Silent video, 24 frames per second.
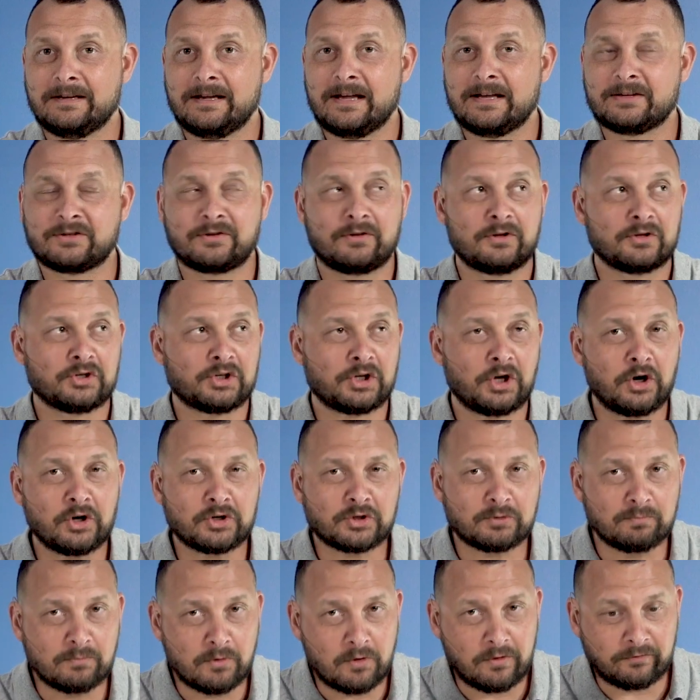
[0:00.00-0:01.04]
And so the
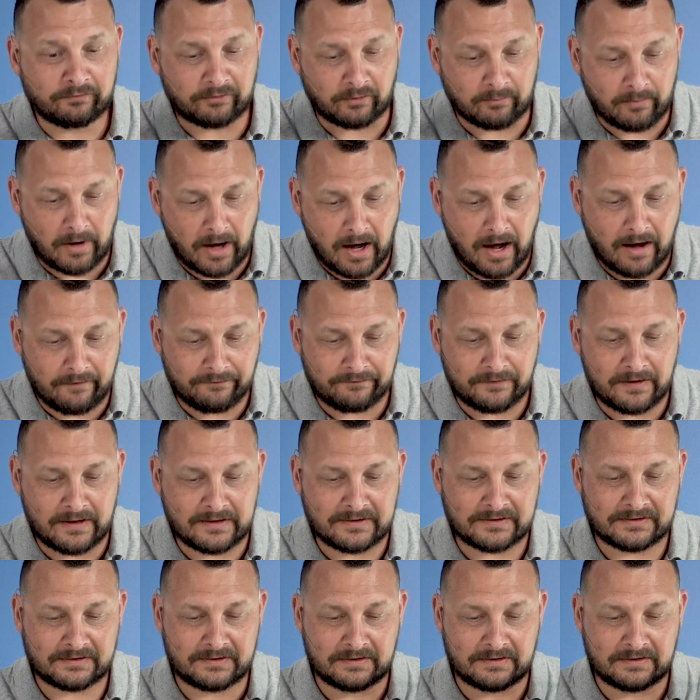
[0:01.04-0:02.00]
church moved from offense